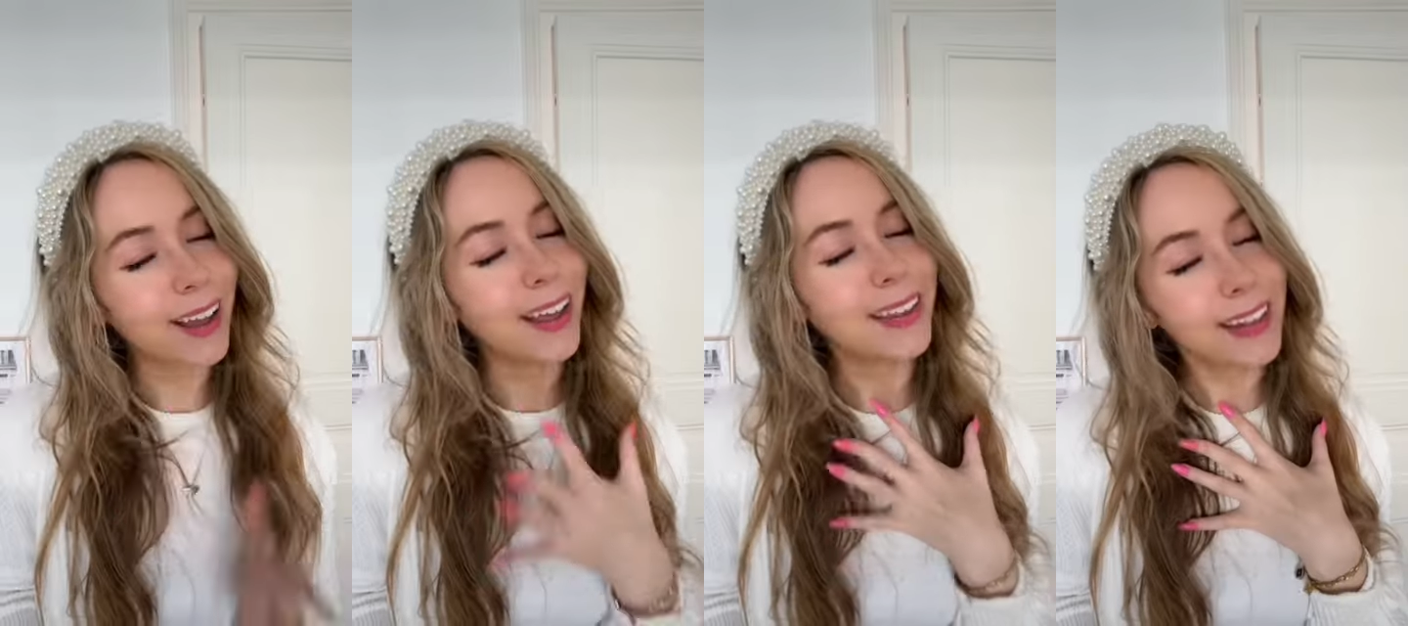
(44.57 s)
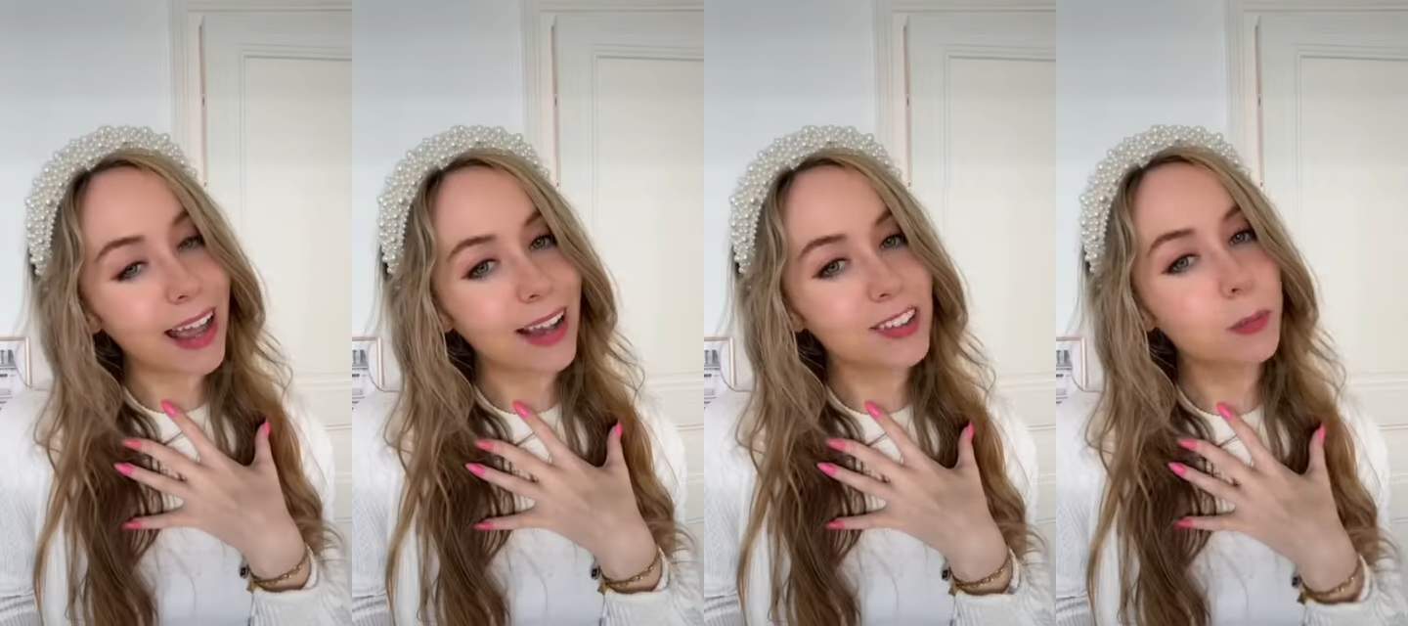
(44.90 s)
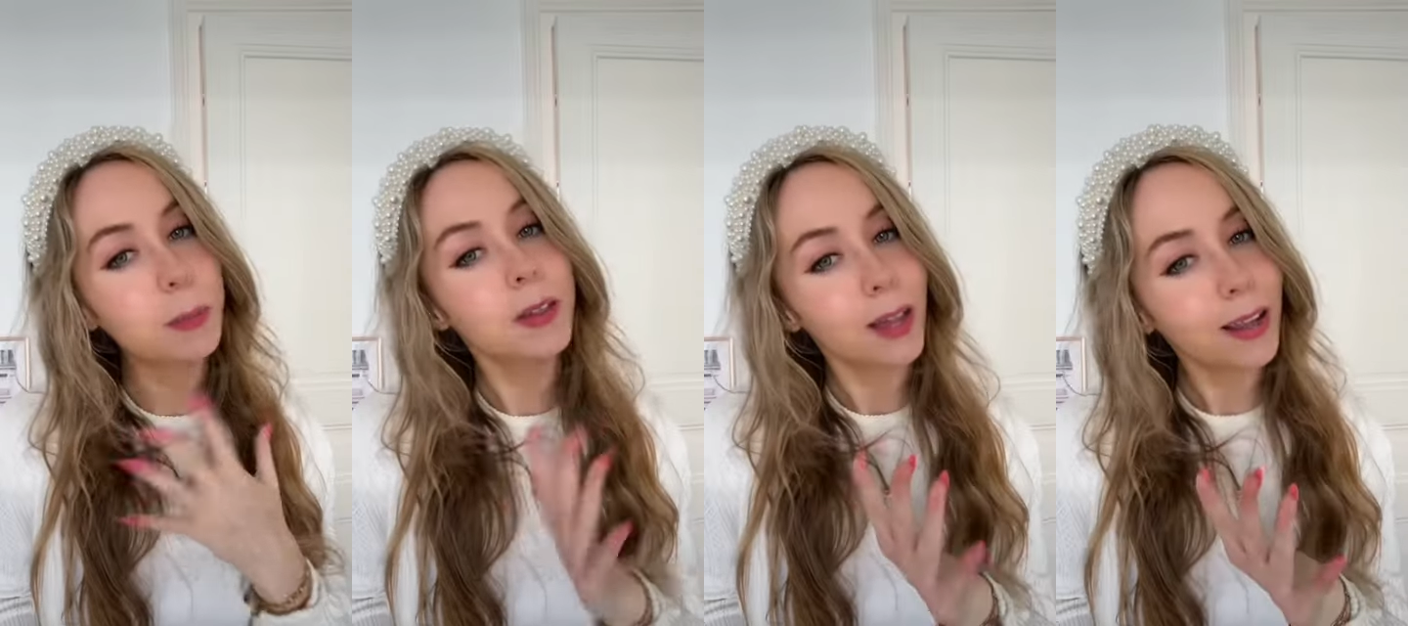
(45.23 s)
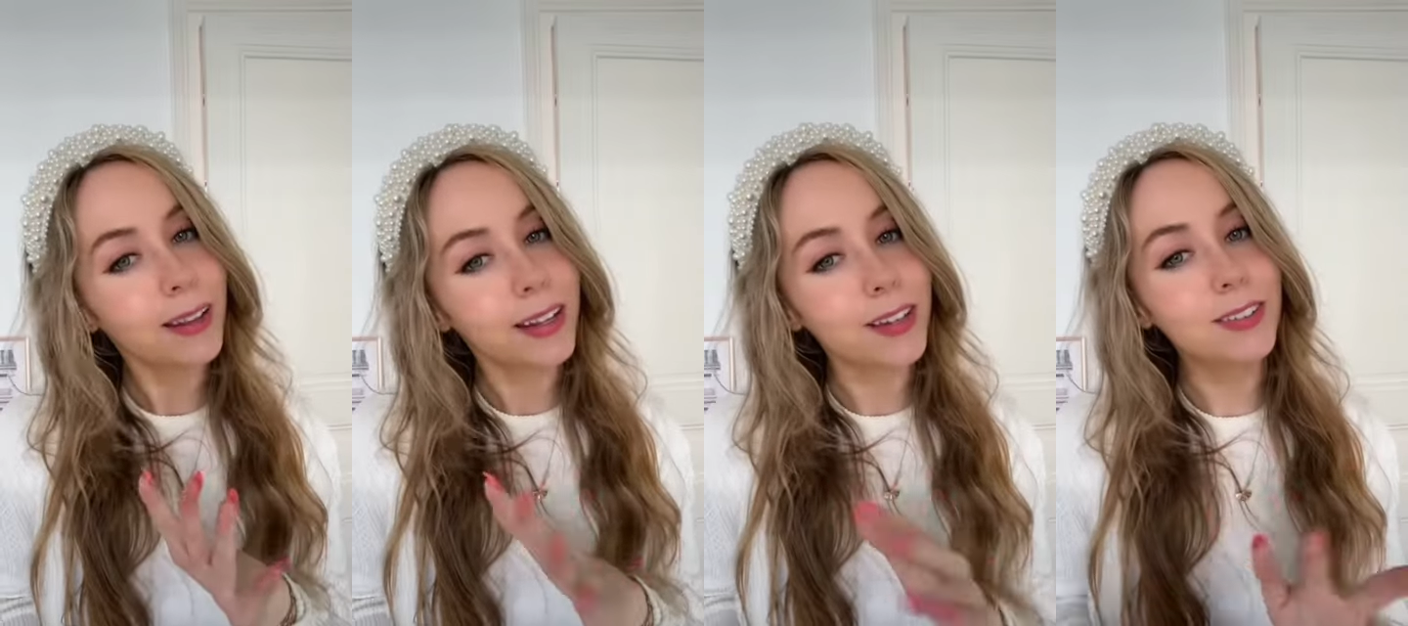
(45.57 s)
And last but
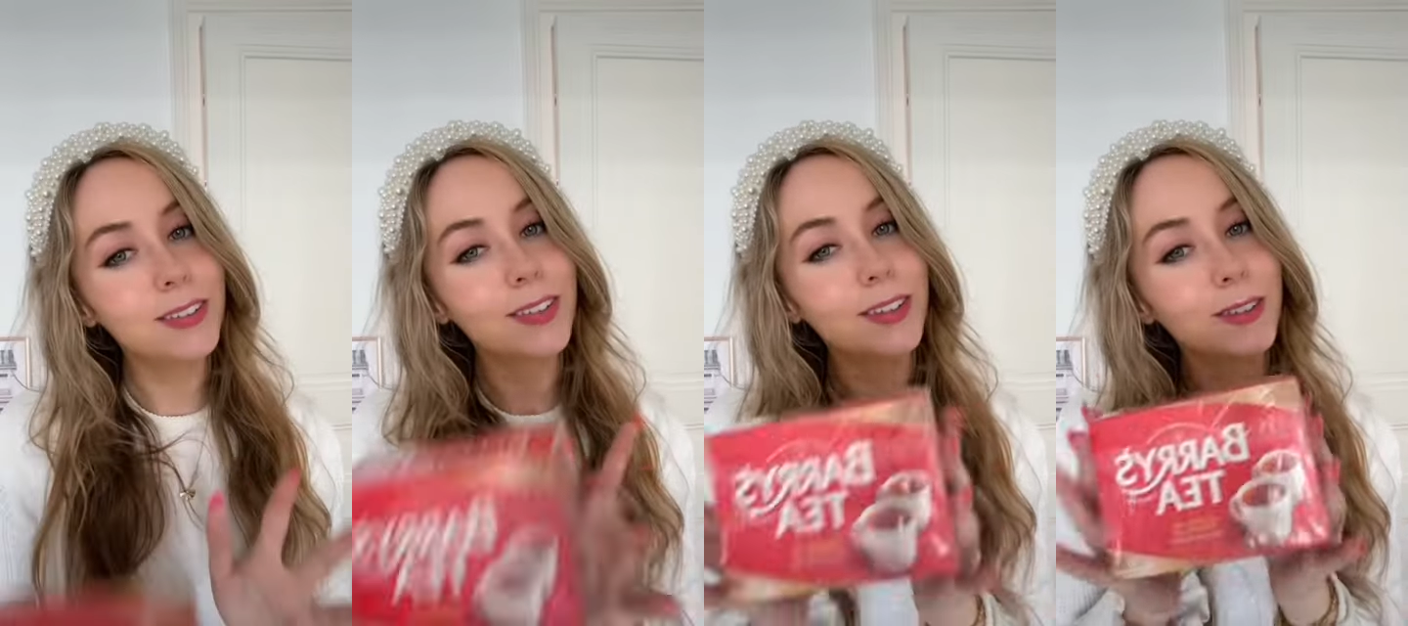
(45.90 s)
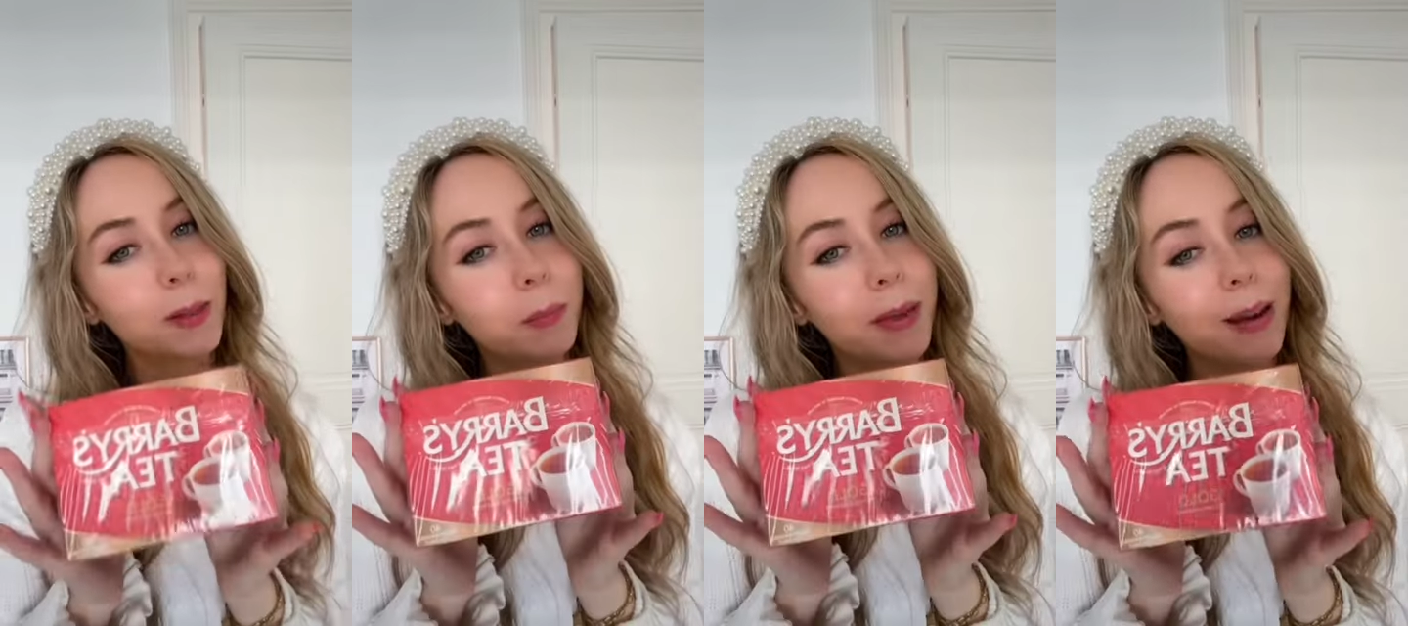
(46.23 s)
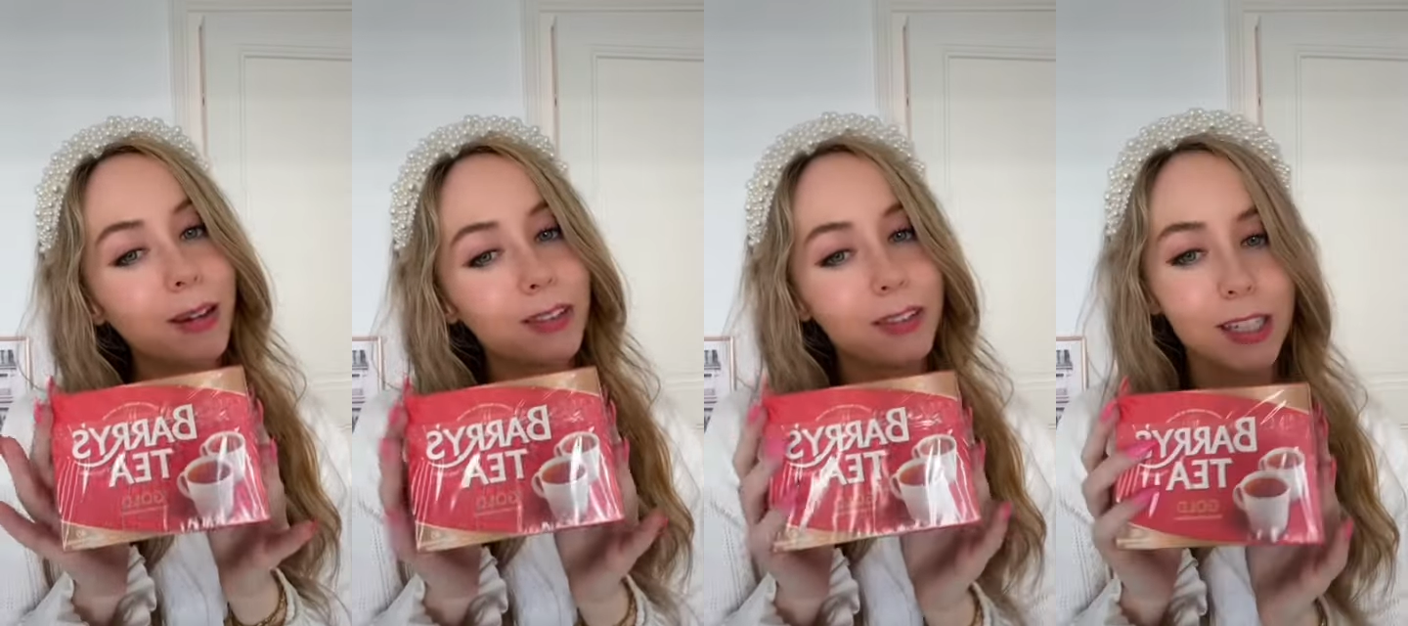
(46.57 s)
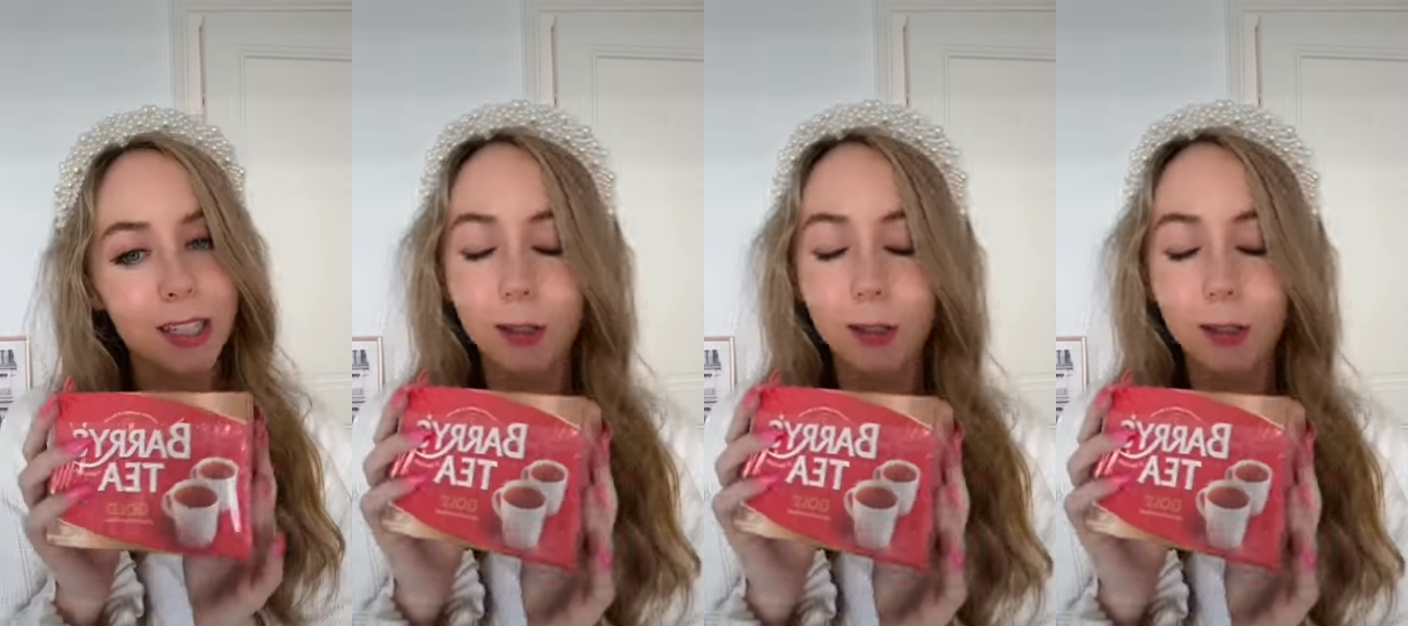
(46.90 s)
not least, some Barry's tea,